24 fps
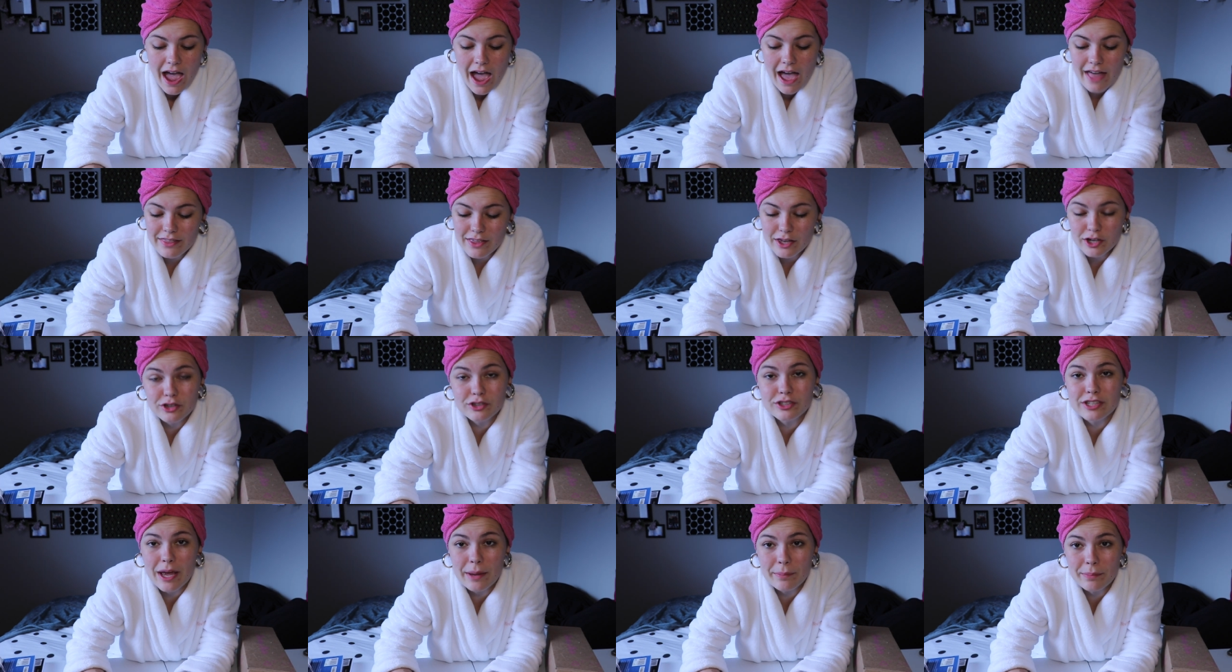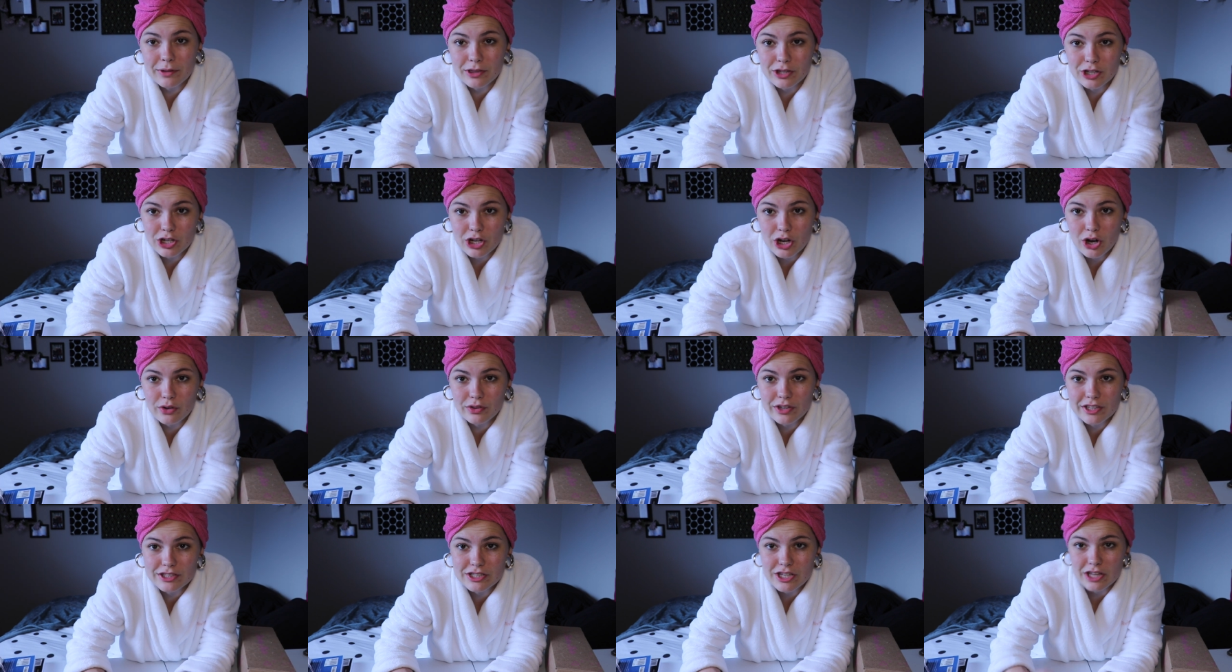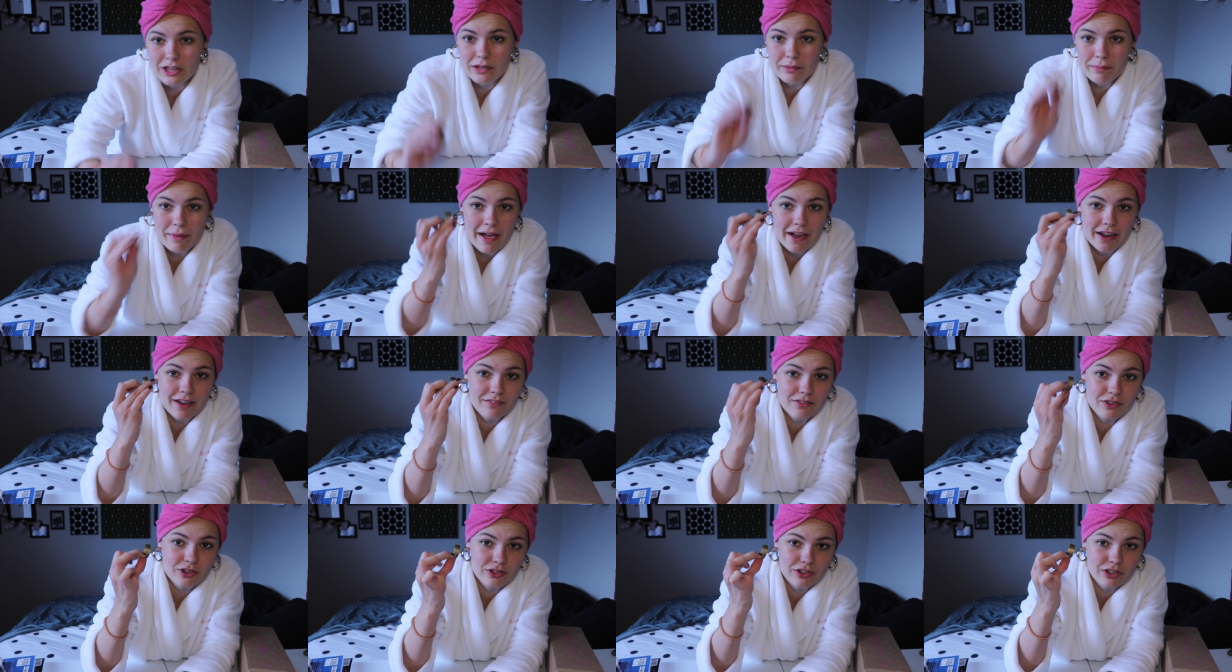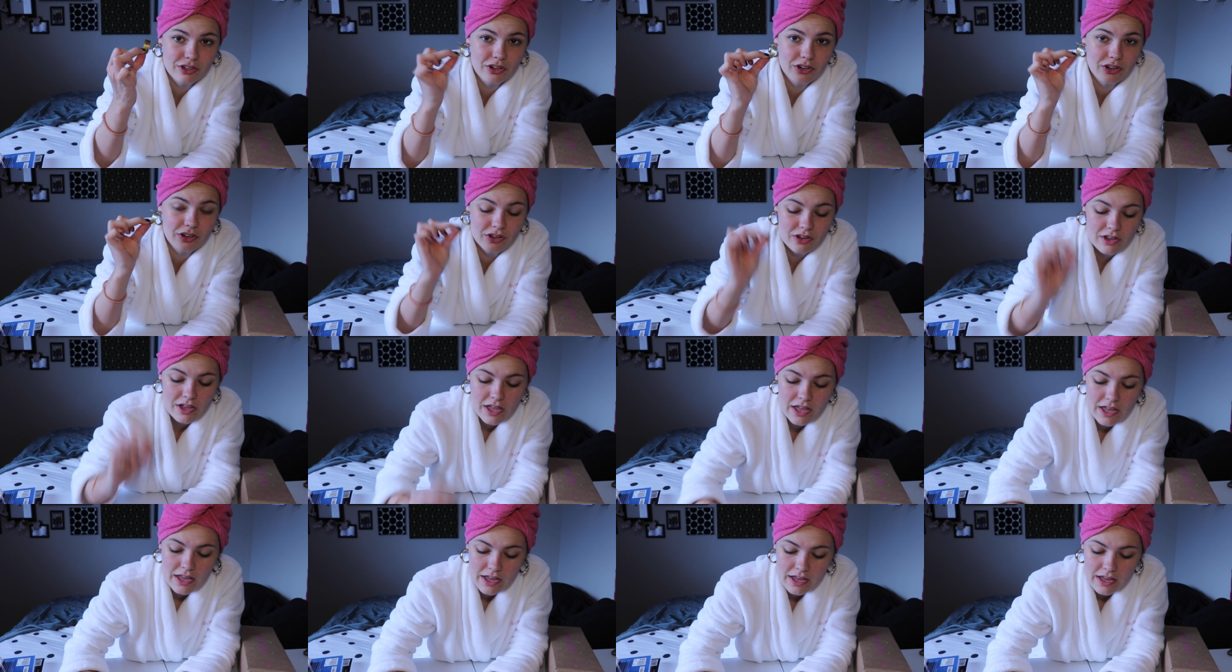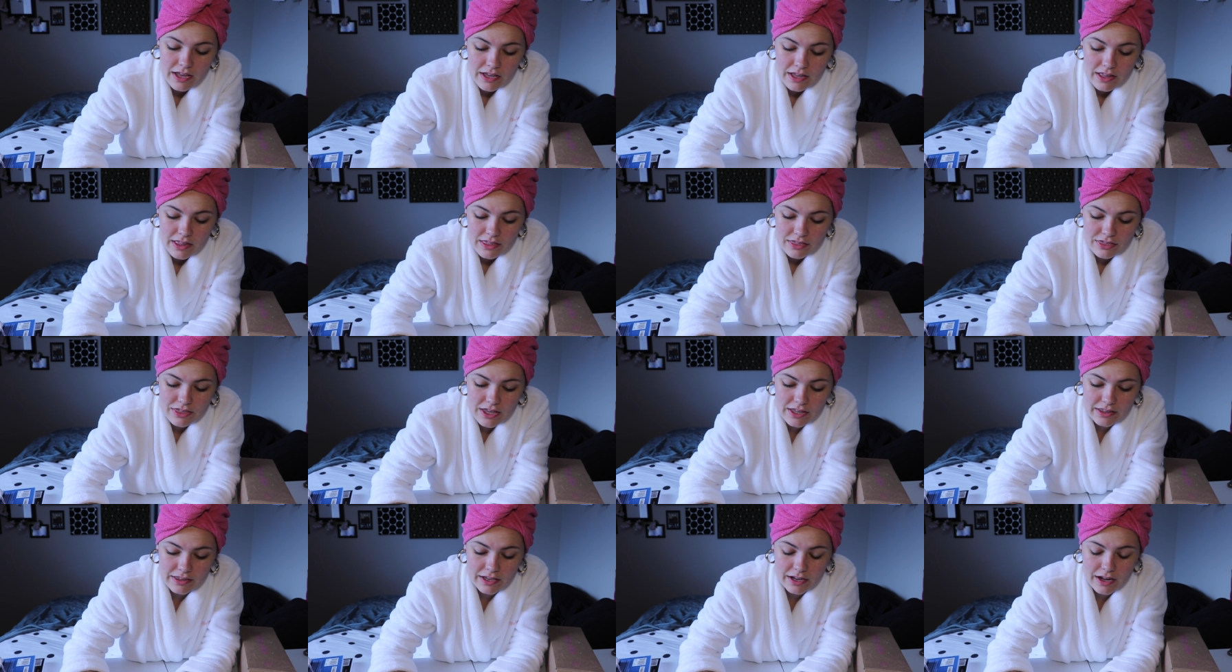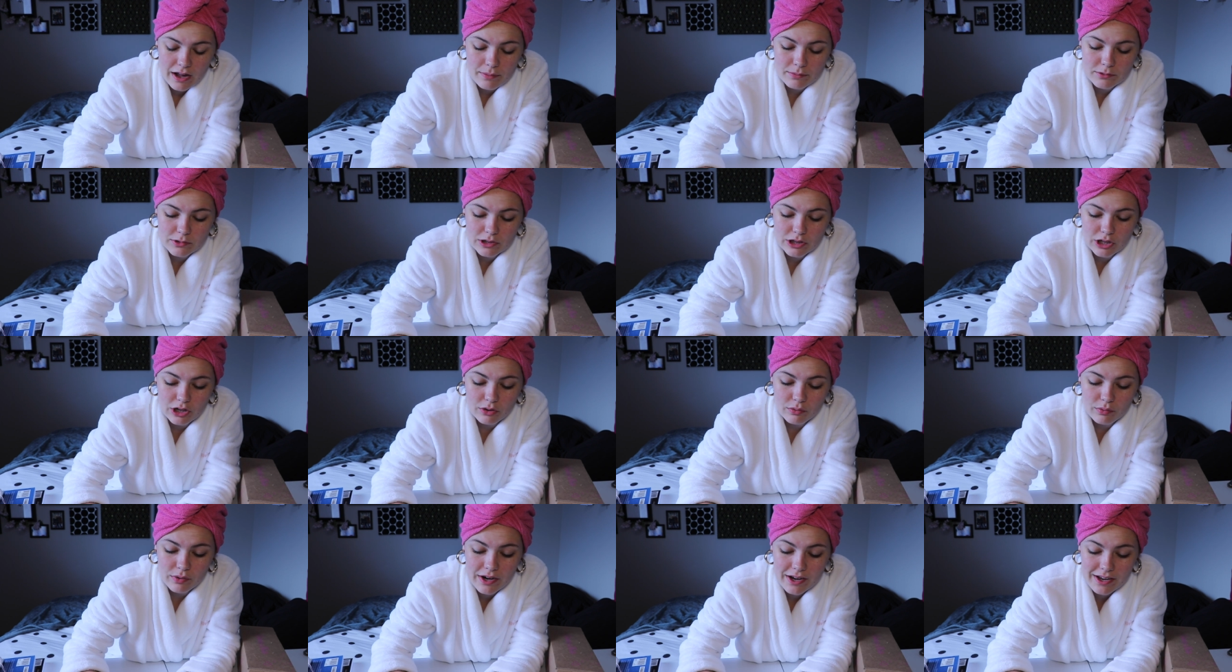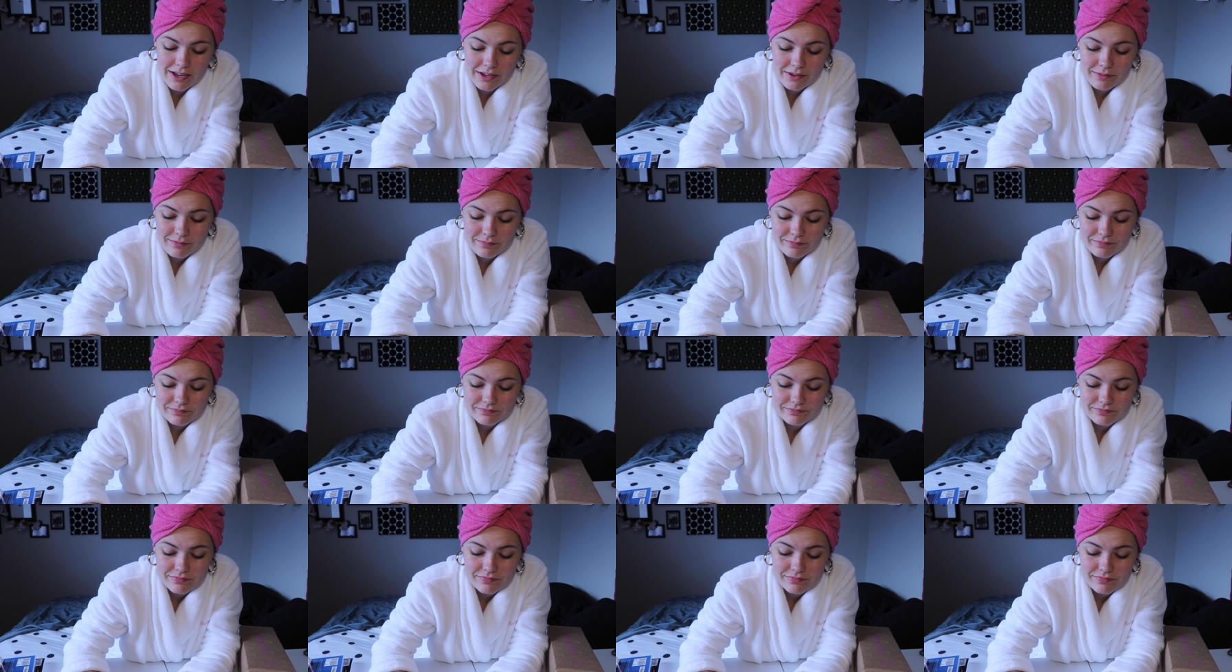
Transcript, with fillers: and then you type in the code that's on the back of your little thing that comes with your ring.